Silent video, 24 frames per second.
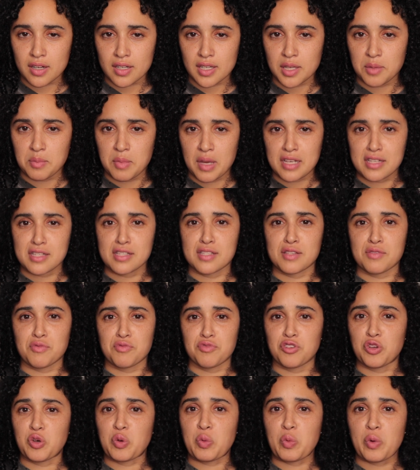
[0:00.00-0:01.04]
It makes them
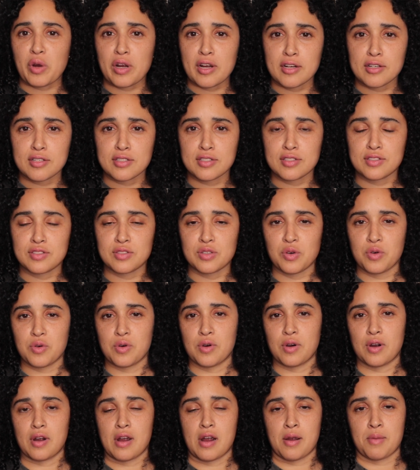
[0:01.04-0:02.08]
feel worse
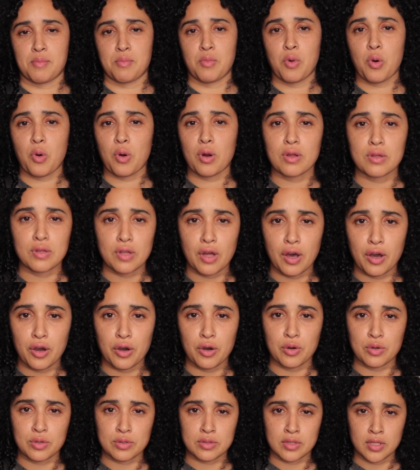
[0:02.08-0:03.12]
or more
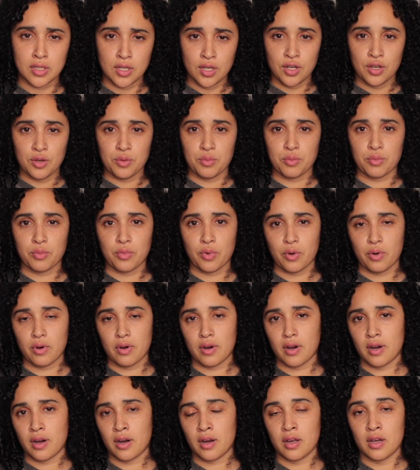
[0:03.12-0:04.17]
alone,
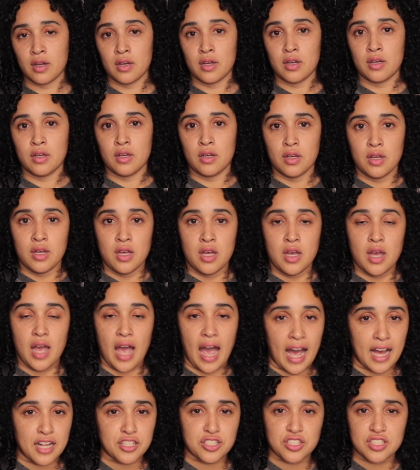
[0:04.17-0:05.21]
more
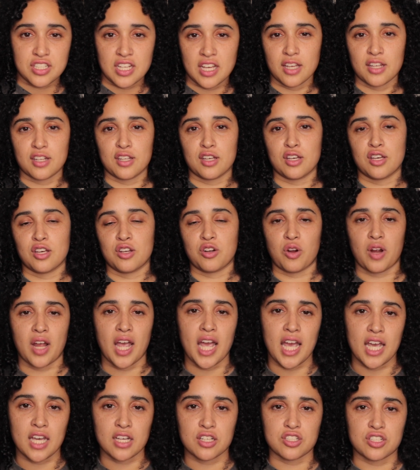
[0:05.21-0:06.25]
agitated or
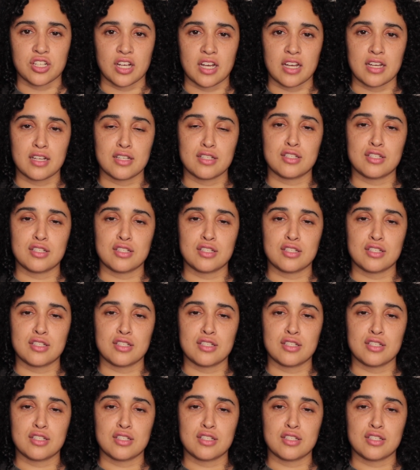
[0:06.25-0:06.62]
anxious.